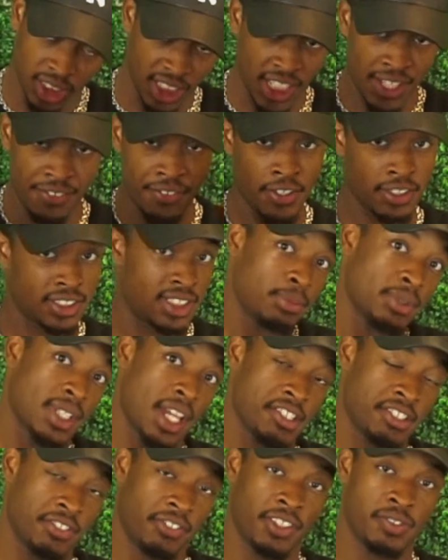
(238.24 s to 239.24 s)
even
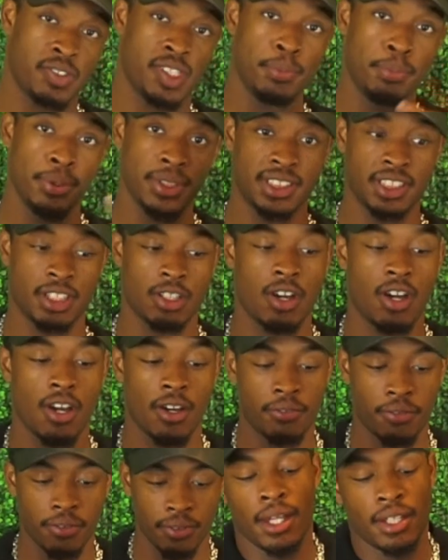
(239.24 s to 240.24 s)
sometimes 50%
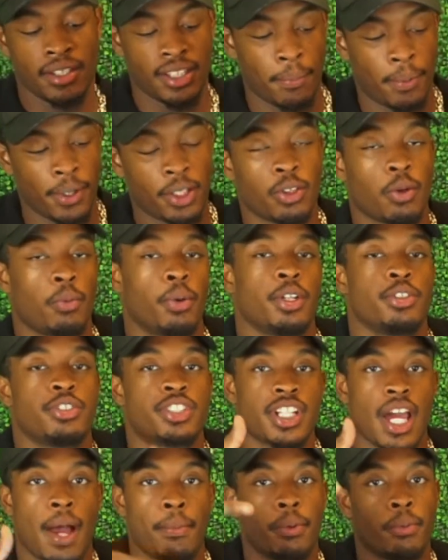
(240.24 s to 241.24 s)
off, depending on where you
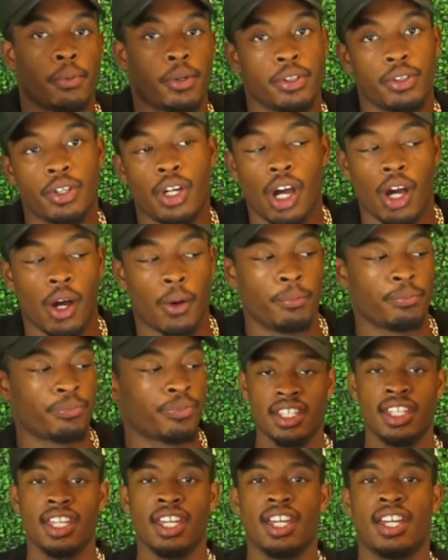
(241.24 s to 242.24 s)
shop and where you go.
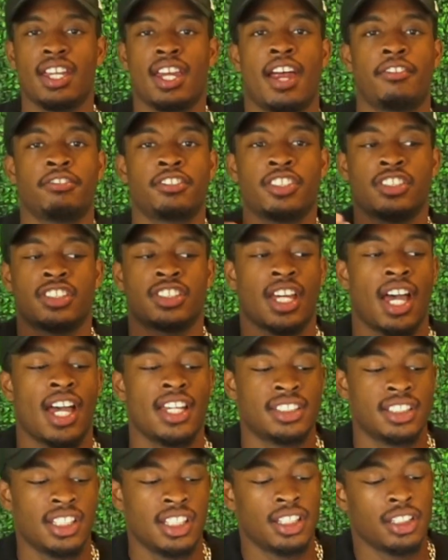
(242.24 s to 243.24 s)
Yeah, and after
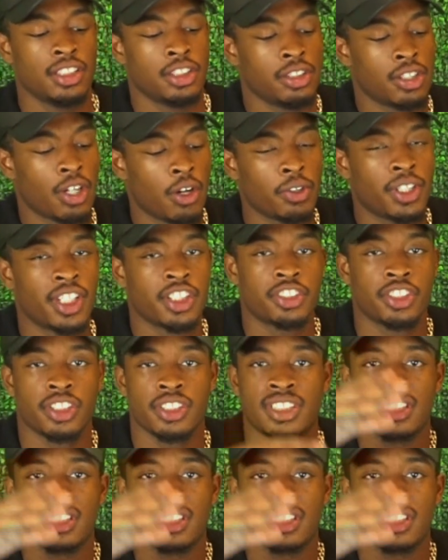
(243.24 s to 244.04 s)
sizing, you know, get your